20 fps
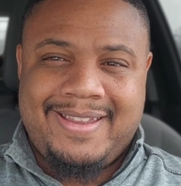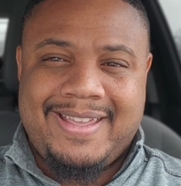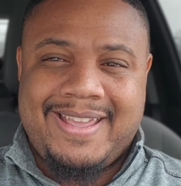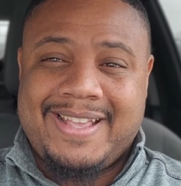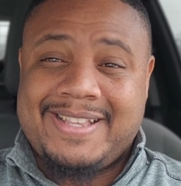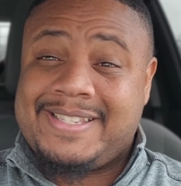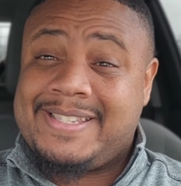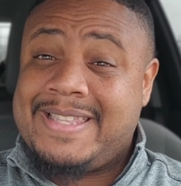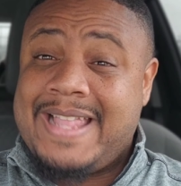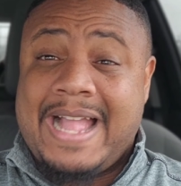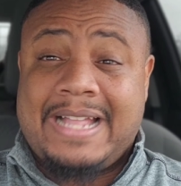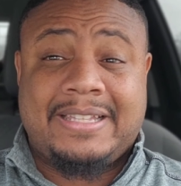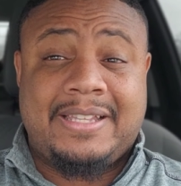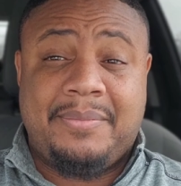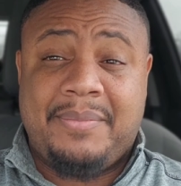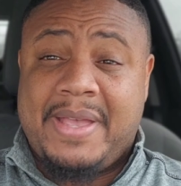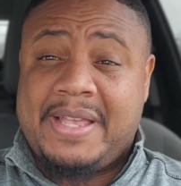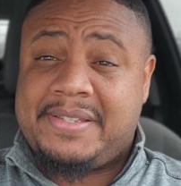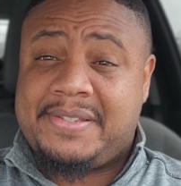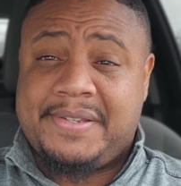It's not the
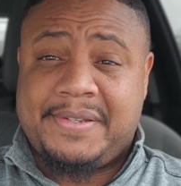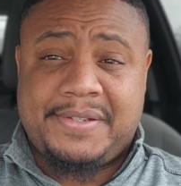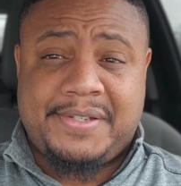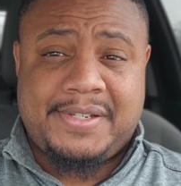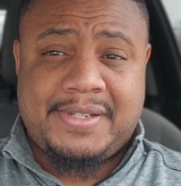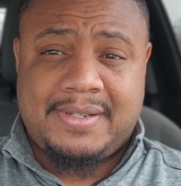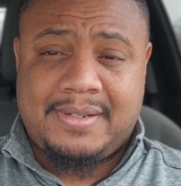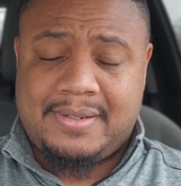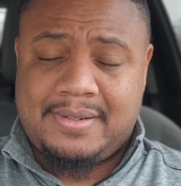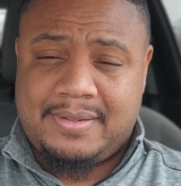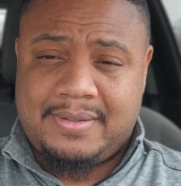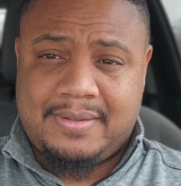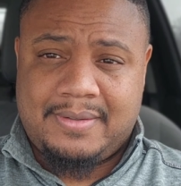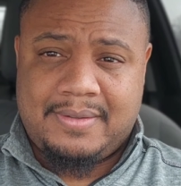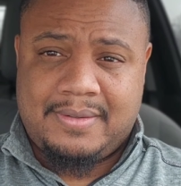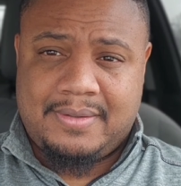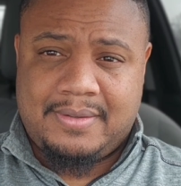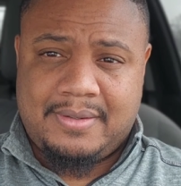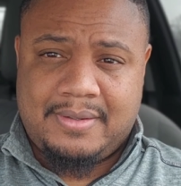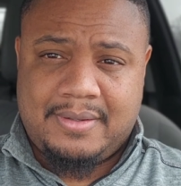message.
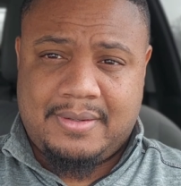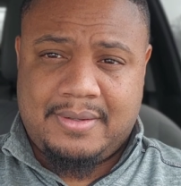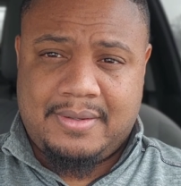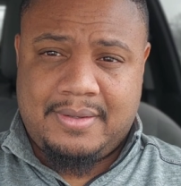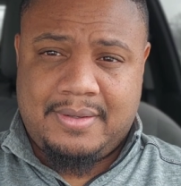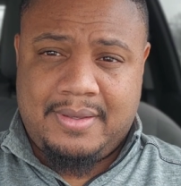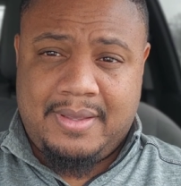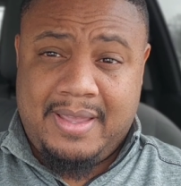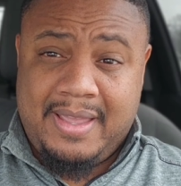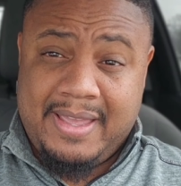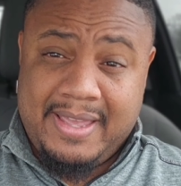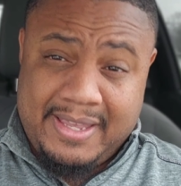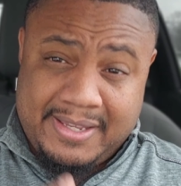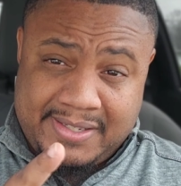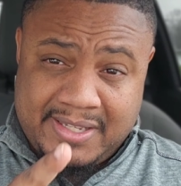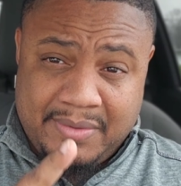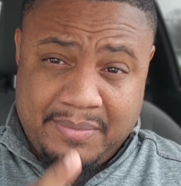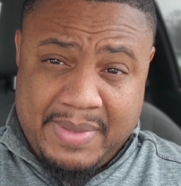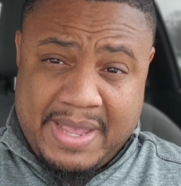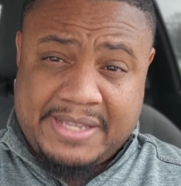
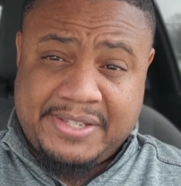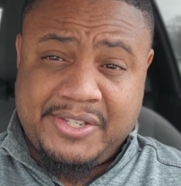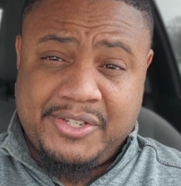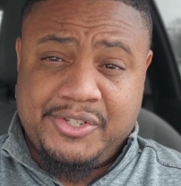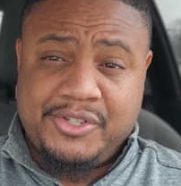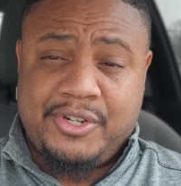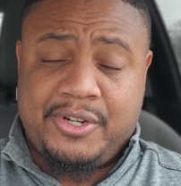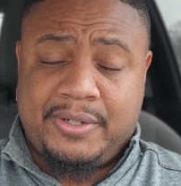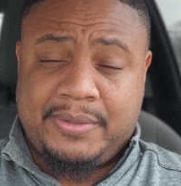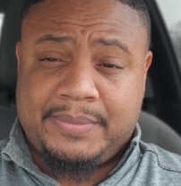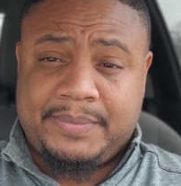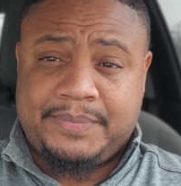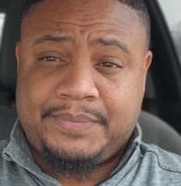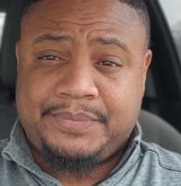It's the messenger.